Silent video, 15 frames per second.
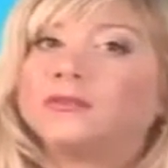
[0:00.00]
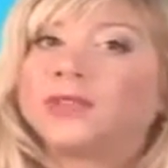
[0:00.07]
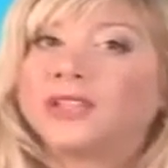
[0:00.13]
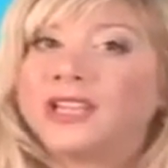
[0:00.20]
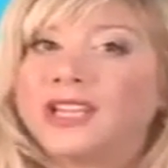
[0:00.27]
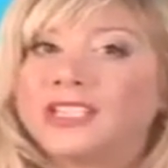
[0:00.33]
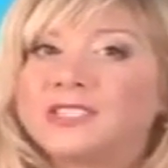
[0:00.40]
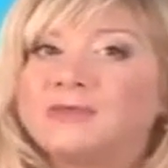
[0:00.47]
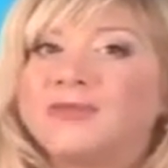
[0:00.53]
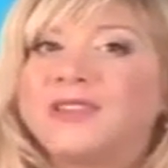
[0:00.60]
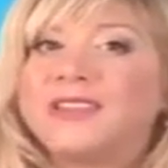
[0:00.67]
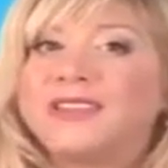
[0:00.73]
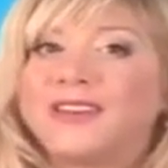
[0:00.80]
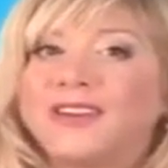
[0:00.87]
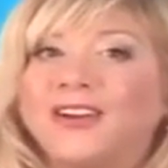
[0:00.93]
Please
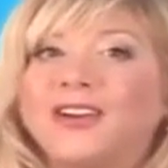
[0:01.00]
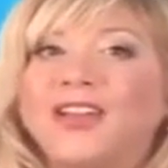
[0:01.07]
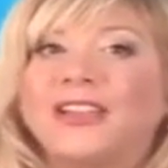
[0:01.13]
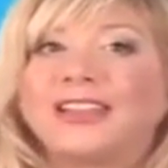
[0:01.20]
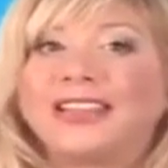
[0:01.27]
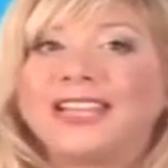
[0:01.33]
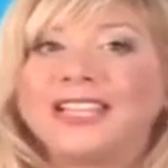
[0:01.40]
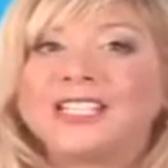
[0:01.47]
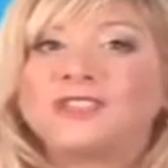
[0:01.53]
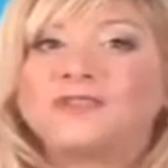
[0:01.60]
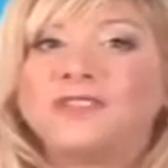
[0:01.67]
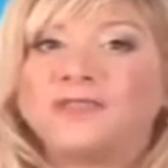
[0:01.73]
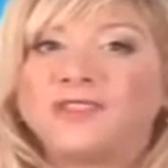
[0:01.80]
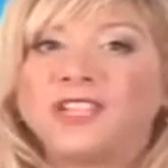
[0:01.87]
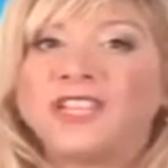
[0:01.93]
be there at least
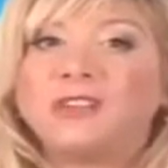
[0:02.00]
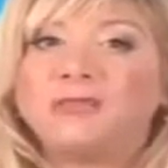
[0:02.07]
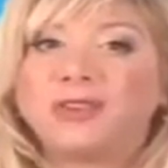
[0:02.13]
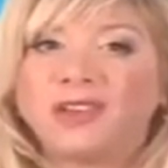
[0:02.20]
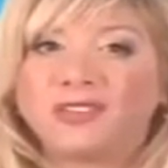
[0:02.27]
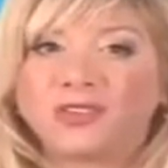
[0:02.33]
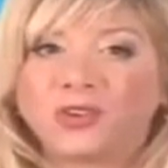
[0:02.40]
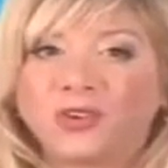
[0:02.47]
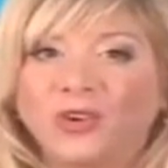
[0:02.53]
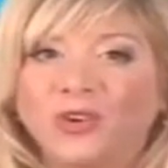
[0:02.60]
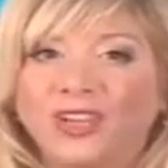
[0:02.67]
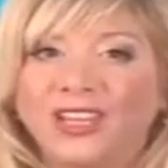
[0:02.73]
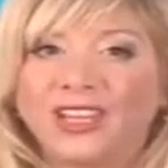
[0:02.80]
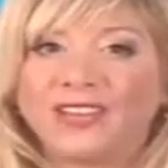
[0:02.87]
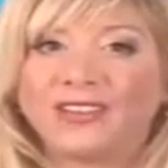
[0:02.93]
15 minutes
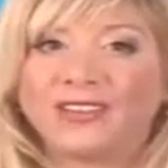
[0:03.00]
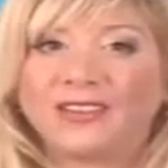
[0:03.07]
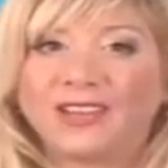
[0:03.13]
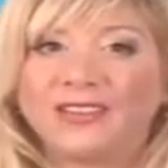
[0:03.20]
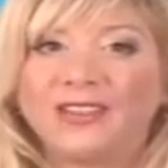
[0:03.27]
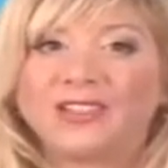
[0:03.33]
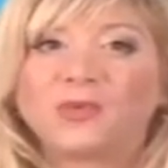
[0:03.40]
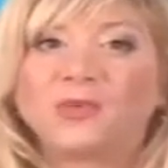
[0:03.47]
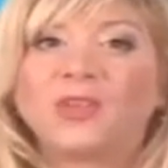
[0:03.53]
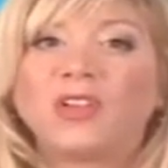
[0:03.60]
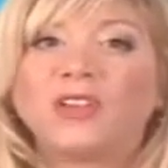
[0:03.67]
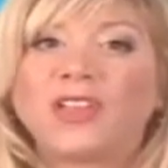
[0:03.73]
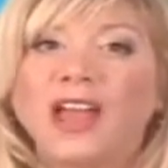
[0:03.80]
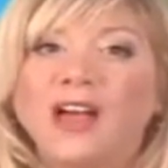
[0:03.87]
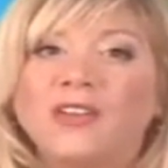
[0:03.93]
early, and this will
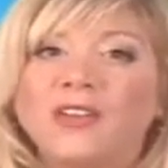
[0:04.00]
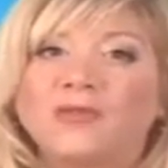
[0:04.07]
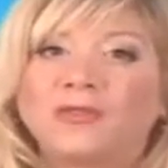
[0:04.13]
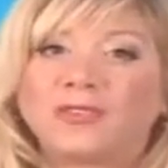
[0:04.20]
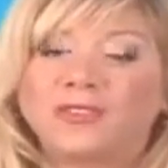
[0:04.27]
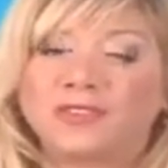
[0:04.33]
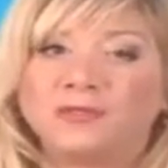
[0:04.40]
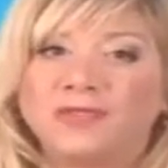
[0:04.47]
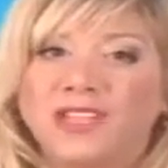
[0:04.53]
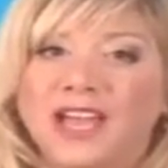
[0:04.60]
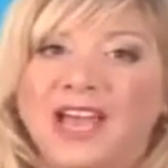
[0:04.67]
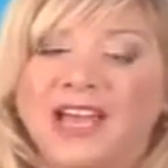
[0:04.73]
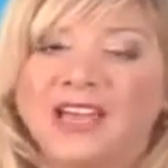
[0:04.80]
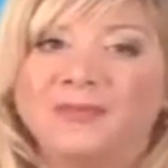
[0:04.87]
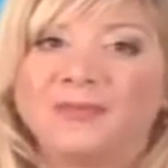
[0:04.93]
allow you for some
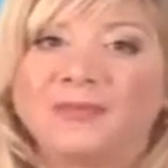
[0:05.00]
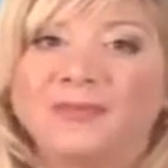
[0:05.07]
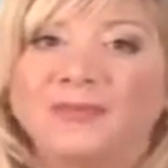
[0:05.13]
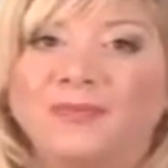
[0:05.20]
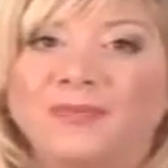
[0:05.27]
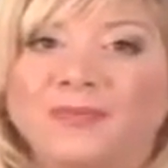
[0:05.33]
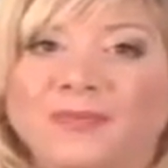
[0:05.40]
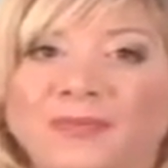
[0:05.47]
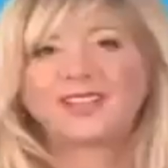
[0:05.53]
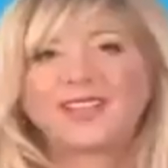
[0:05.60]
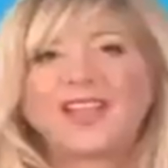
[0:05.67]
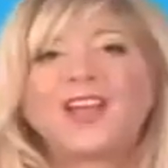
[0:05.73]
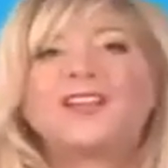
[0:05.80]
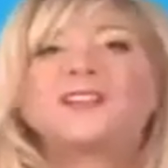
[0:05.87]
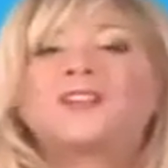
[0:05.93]
time.
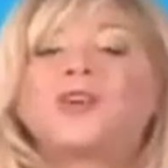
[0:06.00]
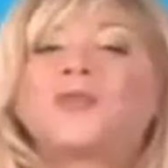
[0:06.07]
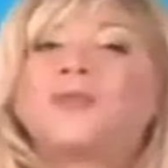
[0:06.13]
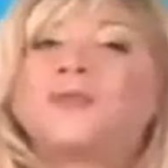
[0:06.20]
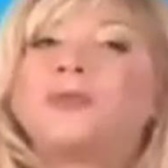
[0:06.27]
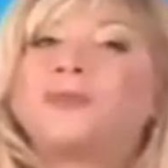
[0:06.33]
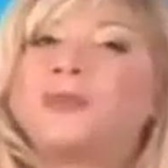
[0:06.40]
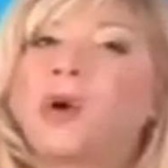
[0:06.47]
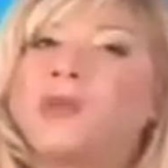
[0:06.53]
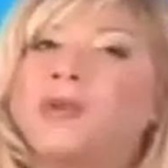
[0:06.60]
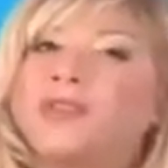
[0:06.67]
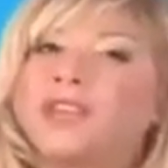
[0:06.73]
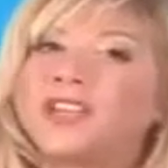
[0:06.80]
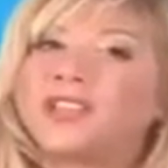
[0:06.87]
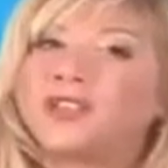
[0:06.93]
So from the moment
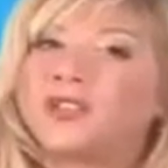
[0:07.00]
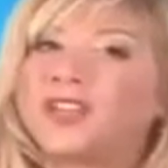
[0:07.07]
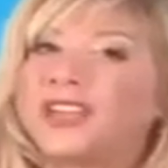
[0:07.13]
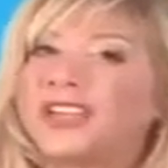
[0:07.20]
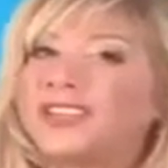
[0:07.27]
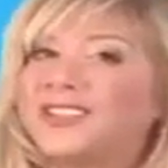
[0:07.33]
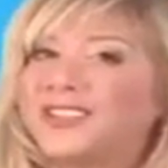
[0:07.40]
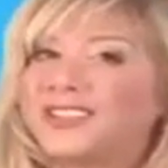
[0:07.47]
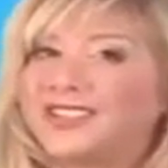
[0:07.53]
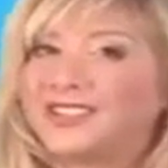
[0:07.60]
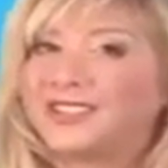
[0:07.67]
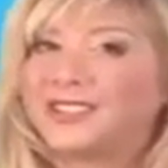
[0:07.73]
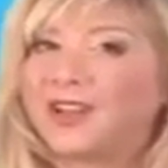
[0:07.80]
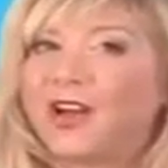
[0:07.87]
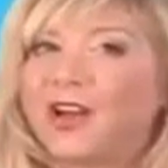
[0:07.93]
that you get into this
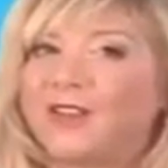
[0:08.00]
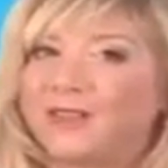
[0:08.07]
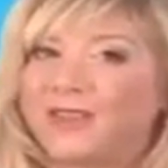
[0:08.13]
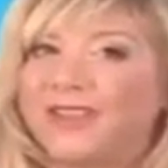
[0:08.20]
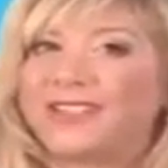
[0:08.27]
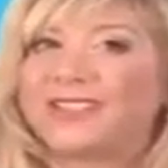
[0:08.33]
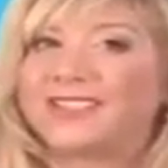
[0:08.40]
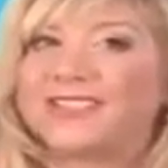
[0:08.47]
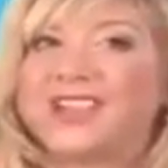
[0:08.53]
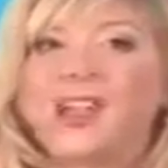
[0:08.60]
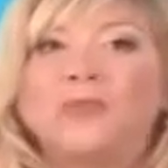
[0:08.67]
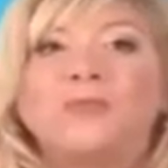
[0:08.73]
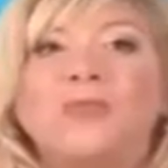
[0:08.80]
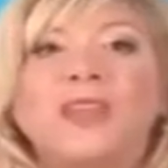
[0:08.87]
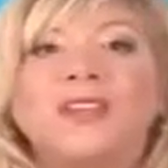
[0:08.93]
office,
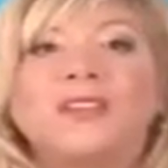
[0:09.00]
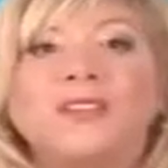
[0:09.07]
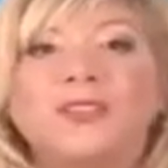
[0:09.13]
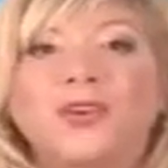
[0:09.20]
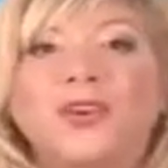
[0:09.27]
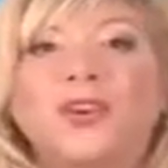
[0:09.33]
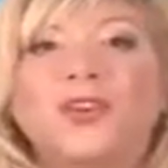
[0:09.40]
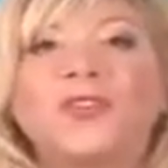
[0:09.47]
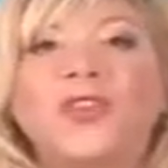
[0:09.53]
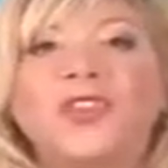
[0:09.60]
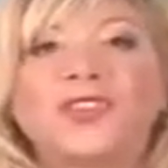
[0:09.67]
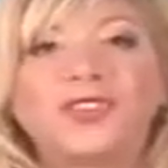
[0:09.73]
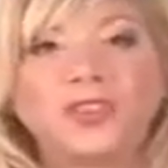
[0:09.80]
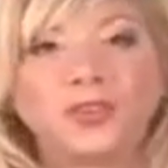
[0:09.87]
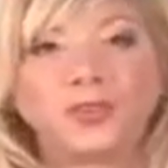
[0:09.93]
make sure
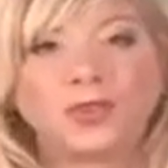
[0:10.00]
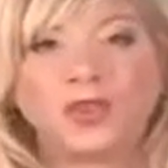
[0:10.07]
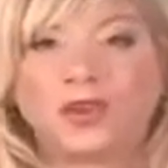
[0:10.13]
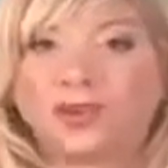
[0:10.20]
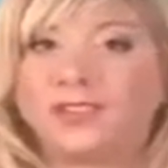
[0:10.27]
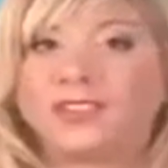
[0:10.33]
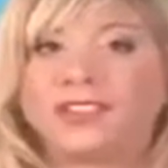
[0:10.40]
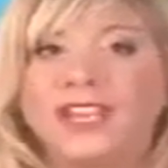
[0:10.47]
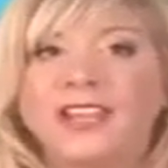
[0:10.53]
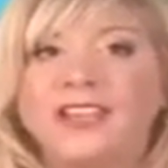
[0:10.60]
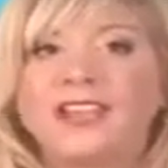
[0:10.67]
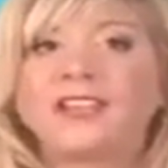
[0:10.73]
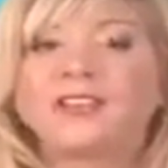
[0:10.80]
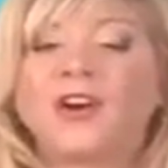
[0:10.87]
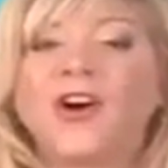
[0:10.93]
that you are standing
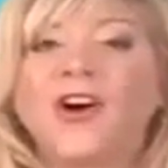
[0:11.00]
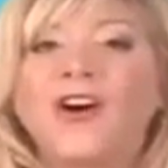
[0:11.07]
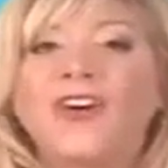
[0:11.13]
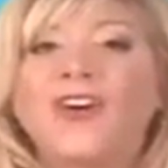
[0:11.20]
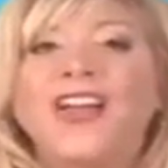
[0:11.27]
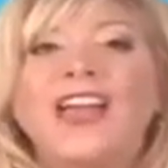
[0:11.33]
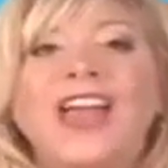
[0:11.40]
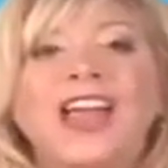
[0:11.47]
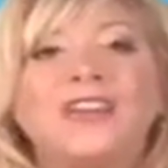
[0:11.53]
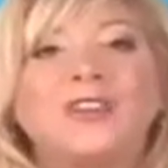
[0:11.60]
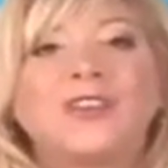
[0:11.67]
tall and you're